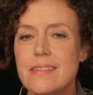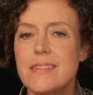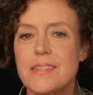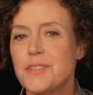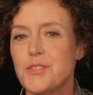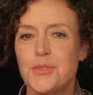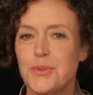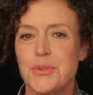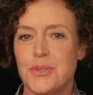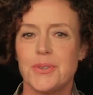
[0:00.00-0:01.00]
is a true
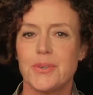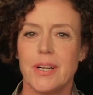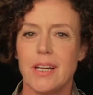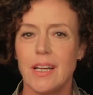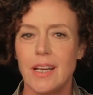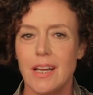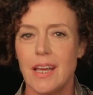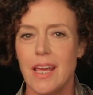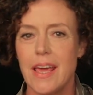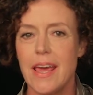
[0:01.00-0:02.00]
story.
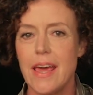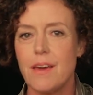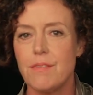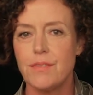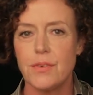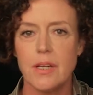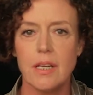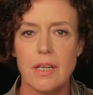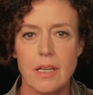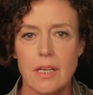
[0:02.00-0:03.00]

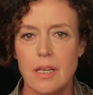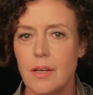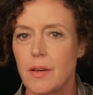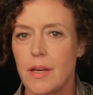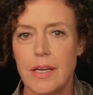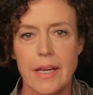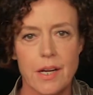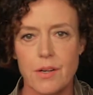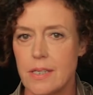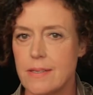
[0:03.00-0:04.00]
Every
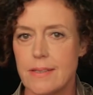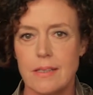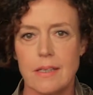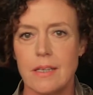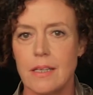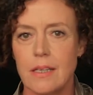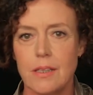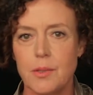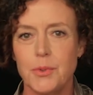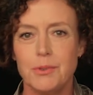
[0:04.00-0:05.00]
character in
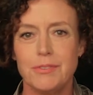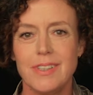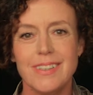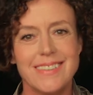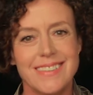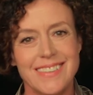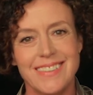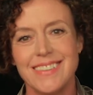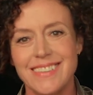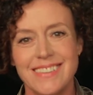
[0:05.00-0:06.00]
the movie is
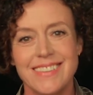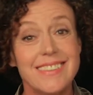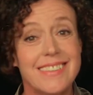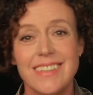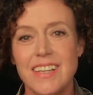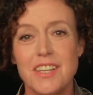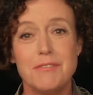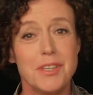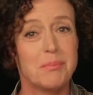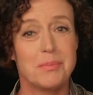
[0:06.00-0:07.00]
a
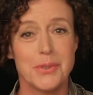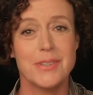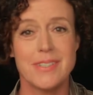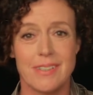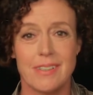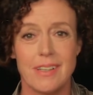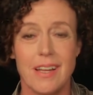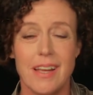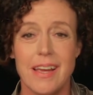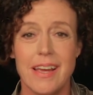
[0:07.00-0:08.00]
living person.
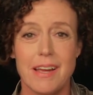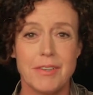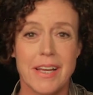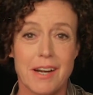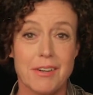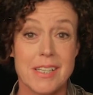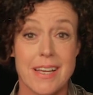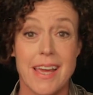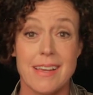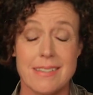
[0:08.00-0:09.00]
Every character
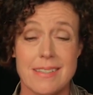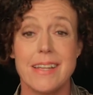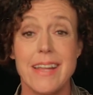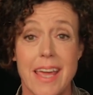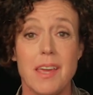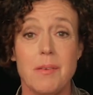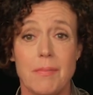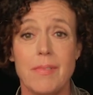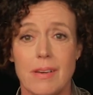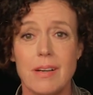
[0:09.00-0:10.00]
has the name
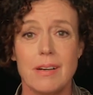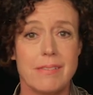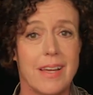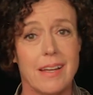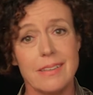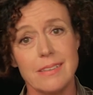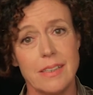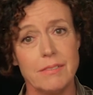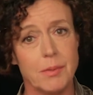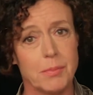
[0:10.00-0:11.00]
of that
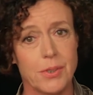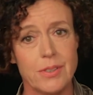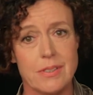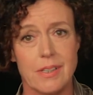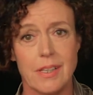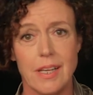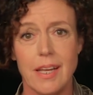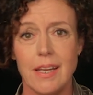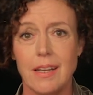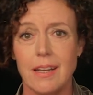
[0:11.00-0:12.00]
living person.
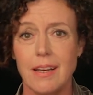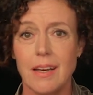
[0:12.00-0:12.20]
And